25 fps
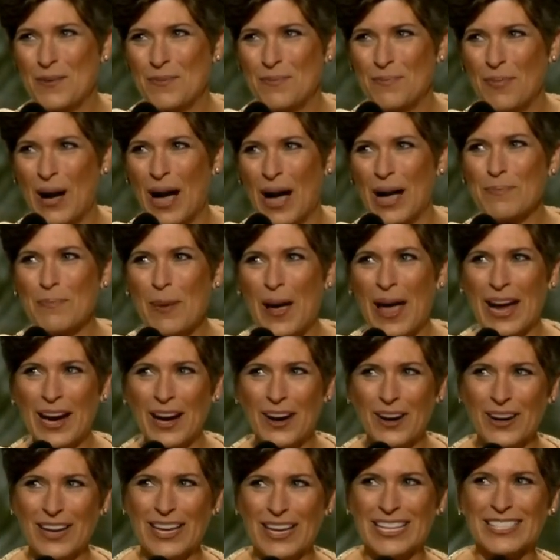my
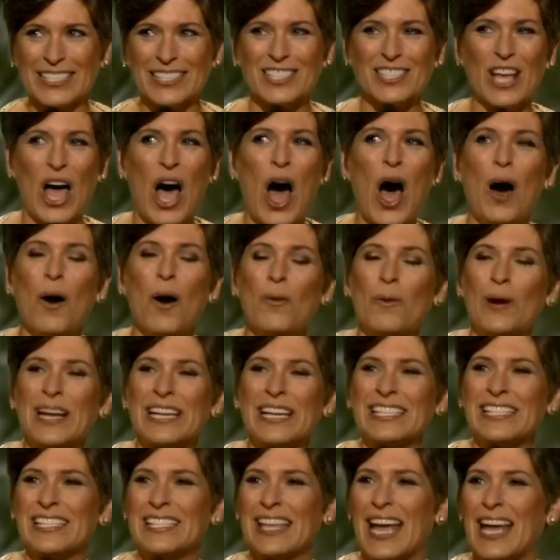parents
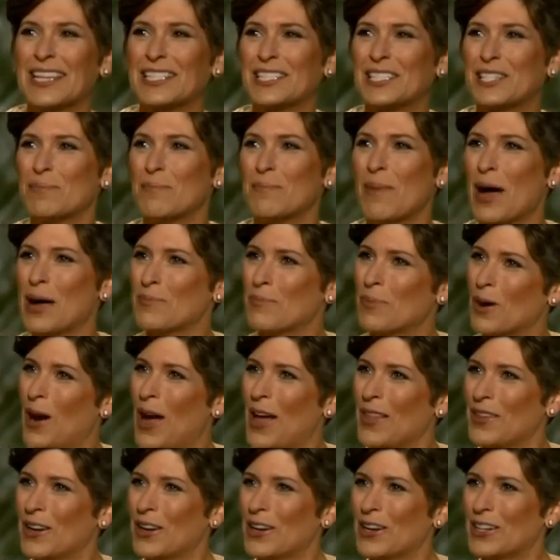always said to my
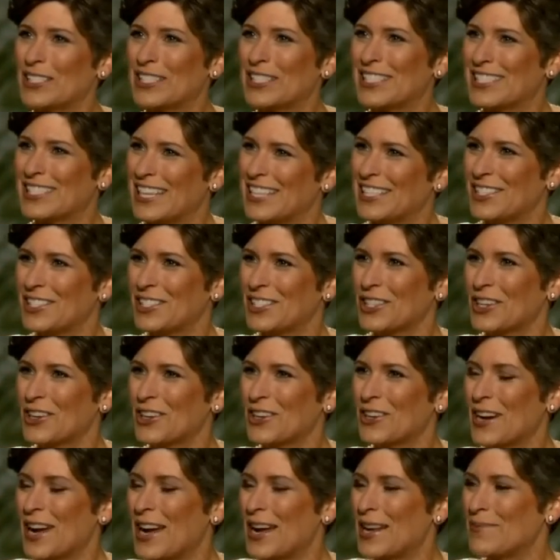brother,
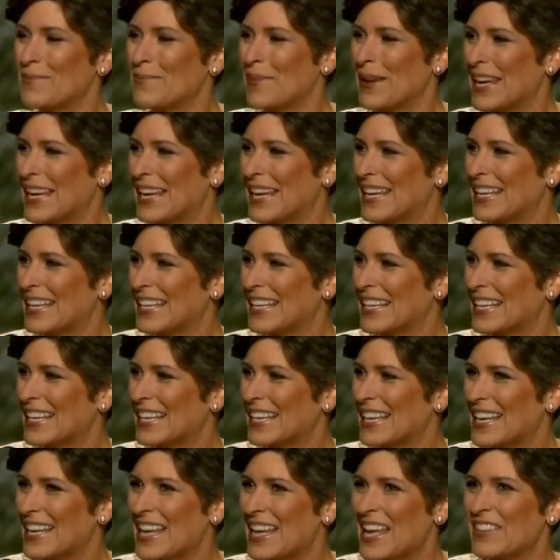sister, and me
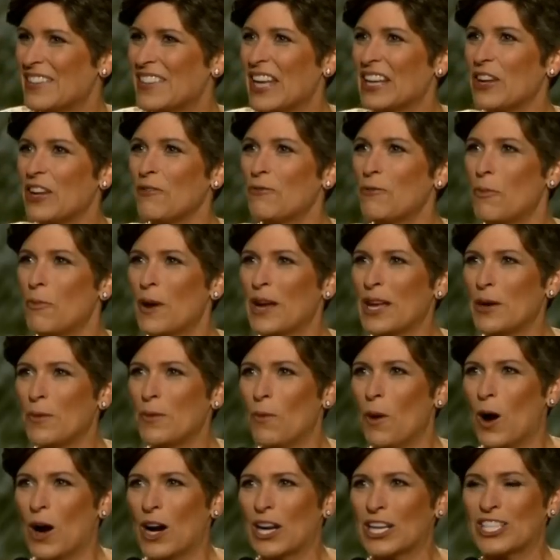that if we
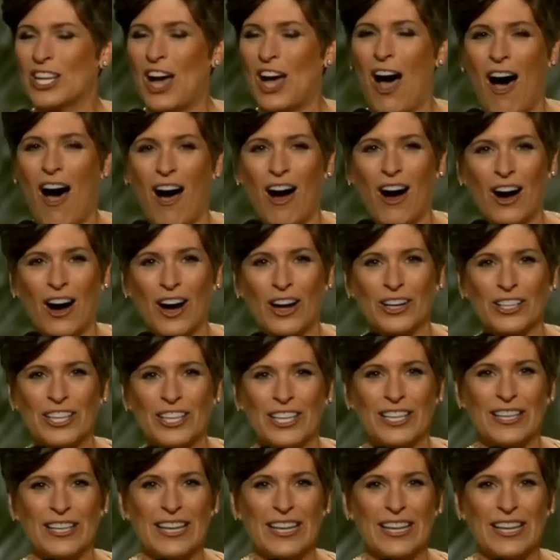worked hard,